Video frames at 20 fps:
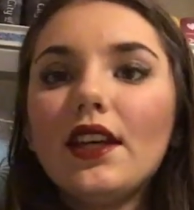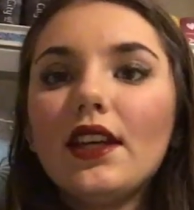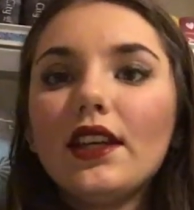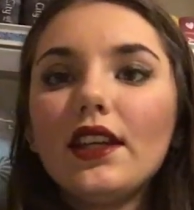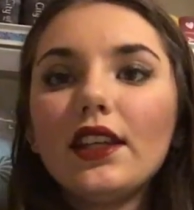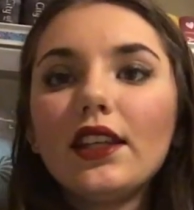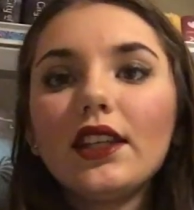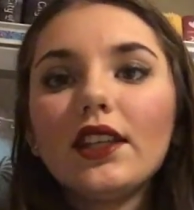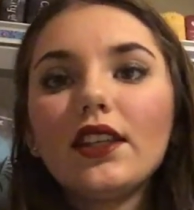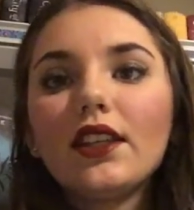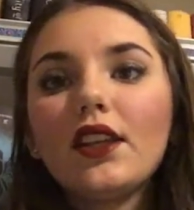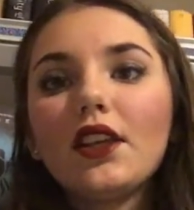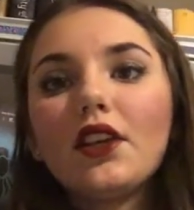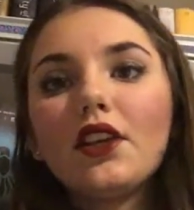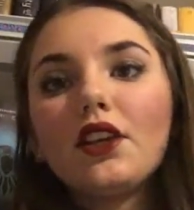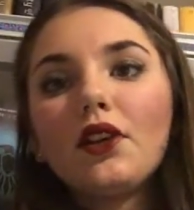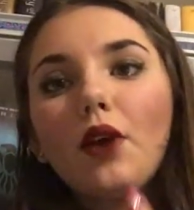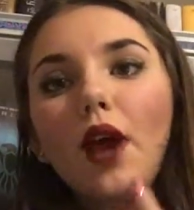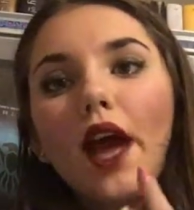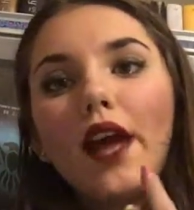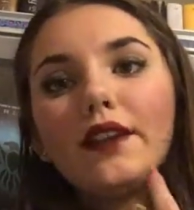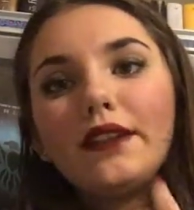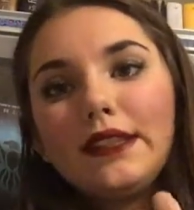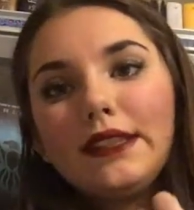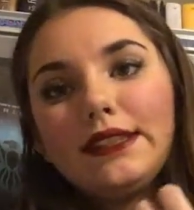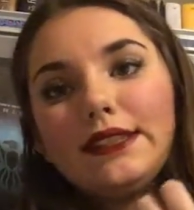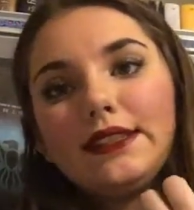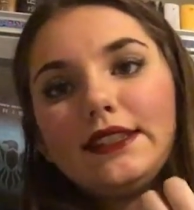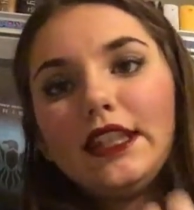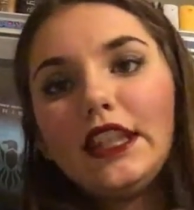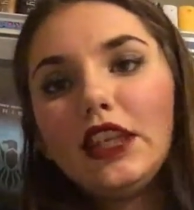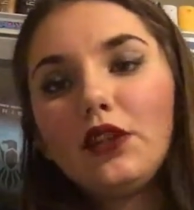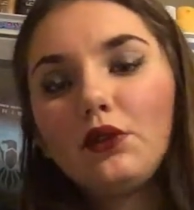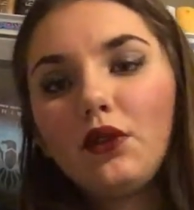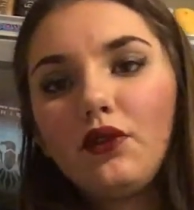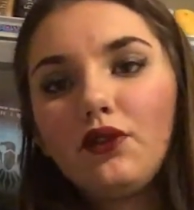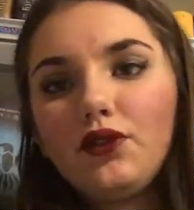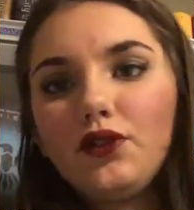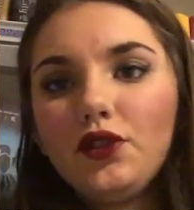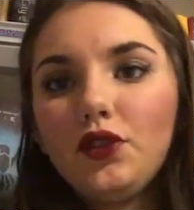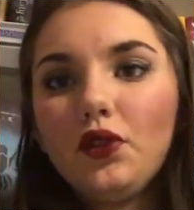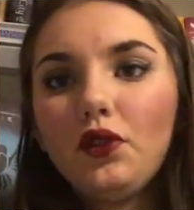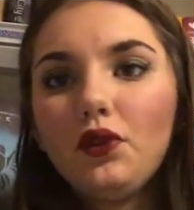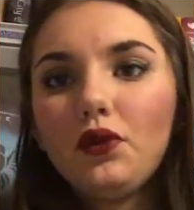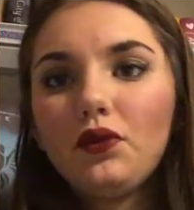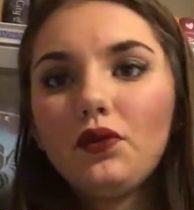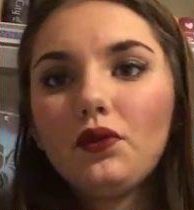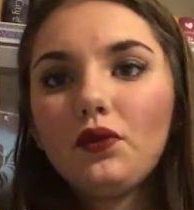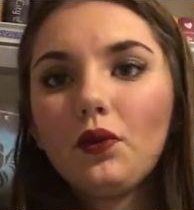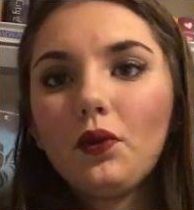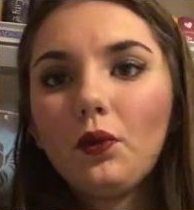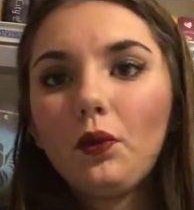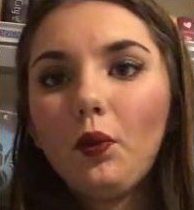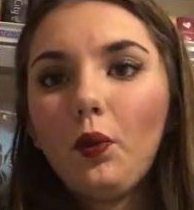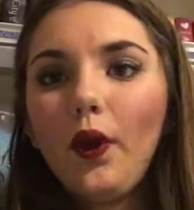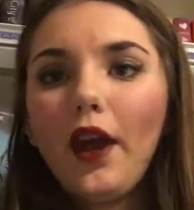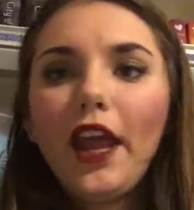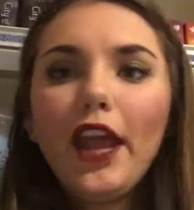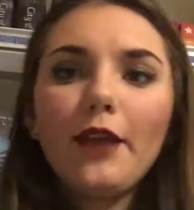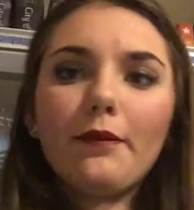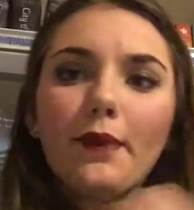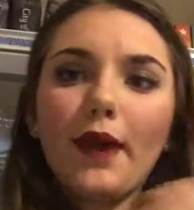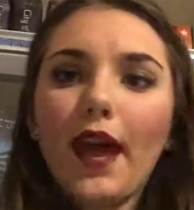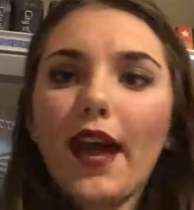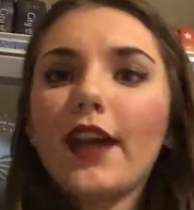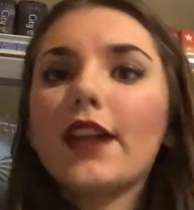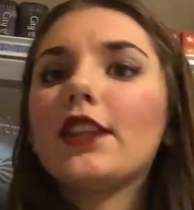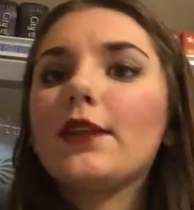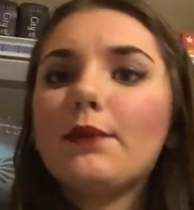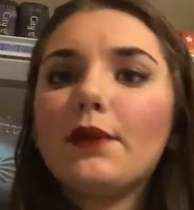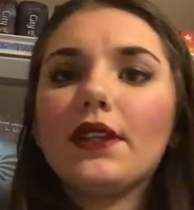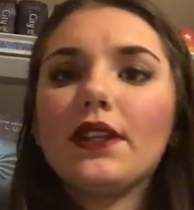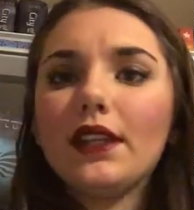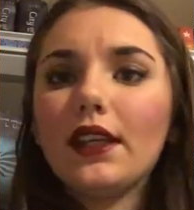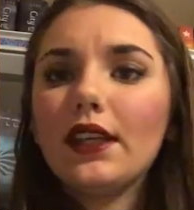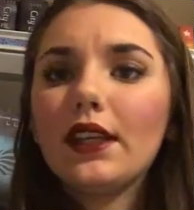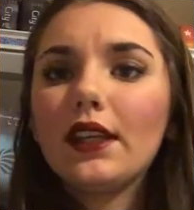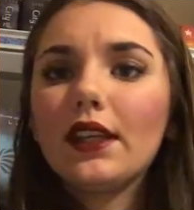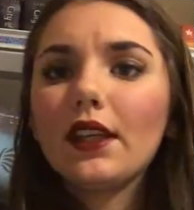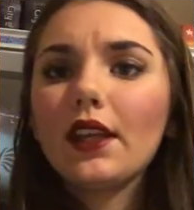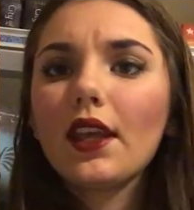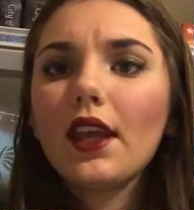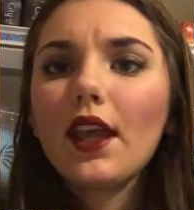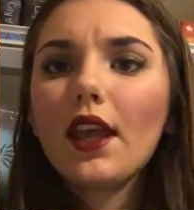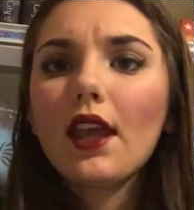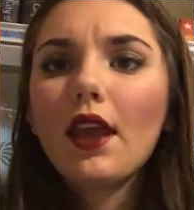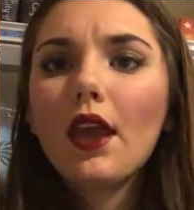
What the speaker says: He had this scene with June way back in the beginning